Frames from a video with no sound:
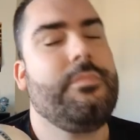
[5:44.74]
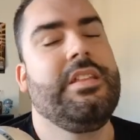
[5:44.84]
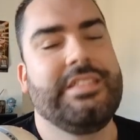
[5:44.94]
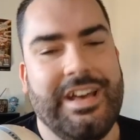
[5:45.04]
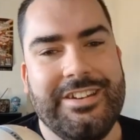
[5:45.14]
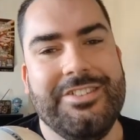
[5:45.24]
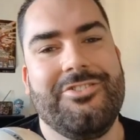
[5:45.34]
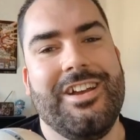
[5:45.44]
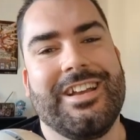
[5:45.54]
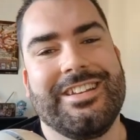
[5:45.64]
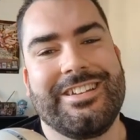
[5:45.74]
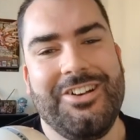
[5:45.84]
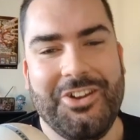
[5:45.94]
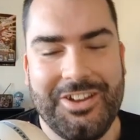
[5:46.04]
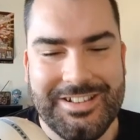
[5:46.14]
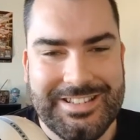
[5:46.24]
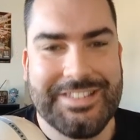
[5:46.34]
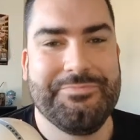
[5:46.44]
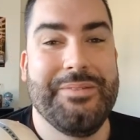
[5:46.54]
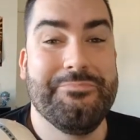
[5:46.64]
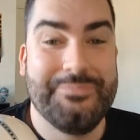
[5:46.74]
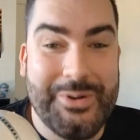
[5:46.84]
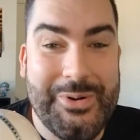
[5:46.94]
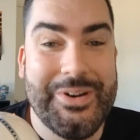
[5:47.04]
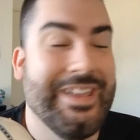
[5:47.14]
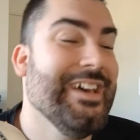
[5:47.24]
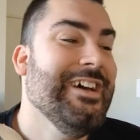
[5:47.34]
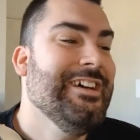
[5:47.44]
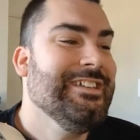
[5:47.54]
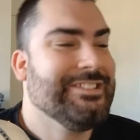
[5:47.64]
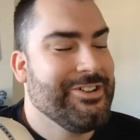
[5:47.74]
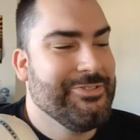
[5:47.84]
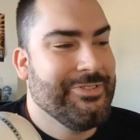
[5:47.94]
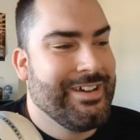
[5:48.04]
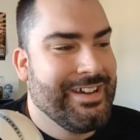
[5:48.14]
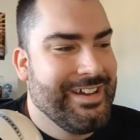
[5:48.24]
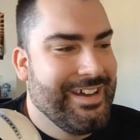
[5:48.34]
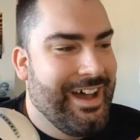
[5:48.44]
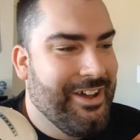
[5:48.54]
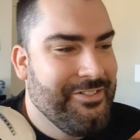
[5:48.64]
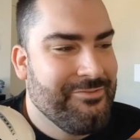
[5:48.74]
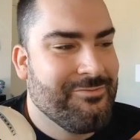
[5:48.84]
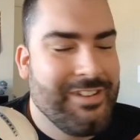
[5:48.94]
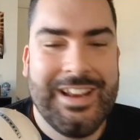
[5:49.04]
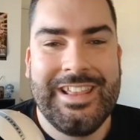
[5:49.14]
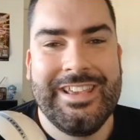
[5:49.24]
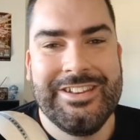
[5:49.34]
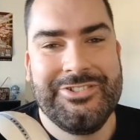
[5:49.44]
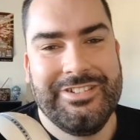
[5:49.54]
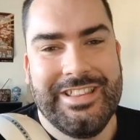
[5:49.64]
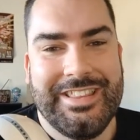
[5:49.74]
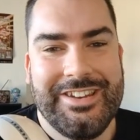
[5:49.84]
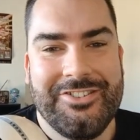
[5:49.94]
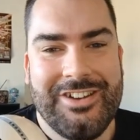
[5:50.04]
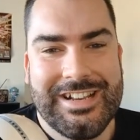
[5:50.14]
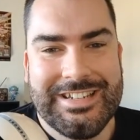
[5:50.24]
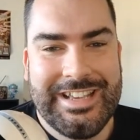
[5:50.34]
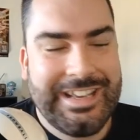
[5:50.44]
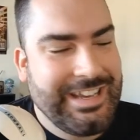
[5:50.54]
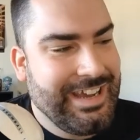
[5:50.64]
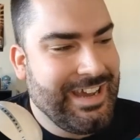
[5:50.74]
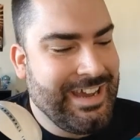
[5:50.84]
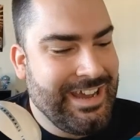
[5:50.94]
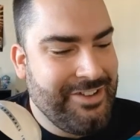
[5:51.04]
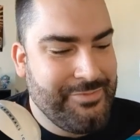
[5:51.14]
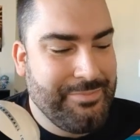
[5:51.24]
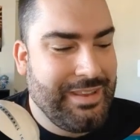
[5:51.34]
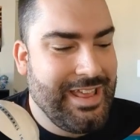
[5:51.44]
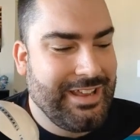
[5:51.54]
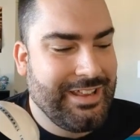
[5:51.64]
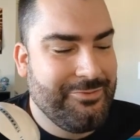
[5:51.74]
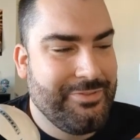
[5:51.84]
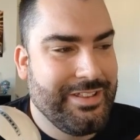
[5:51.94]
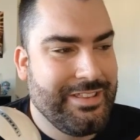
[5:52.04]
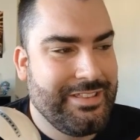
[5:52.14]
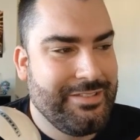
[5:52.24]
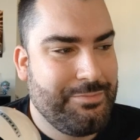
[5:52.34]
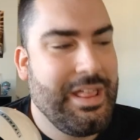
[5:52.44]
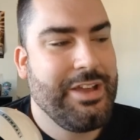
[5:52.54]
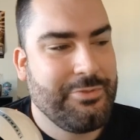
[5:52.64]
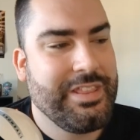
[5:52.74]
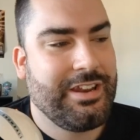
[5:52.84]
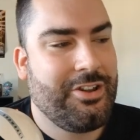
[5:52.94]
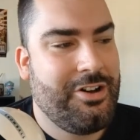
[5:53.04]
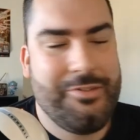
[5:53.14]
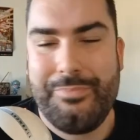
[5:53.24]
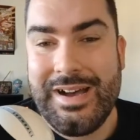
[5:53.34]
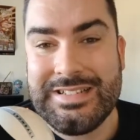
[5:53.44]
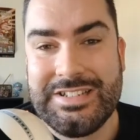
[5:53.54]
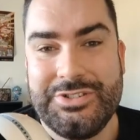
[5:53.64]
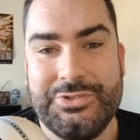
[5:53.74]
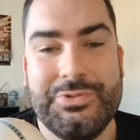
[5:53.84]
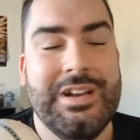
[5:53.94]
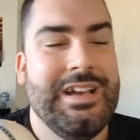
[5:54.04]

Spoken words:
Thunder Dragon Colossus, my boy. So I really enjoy the Thunder Dragon deck. I've been playing with it a lot on Master Duel.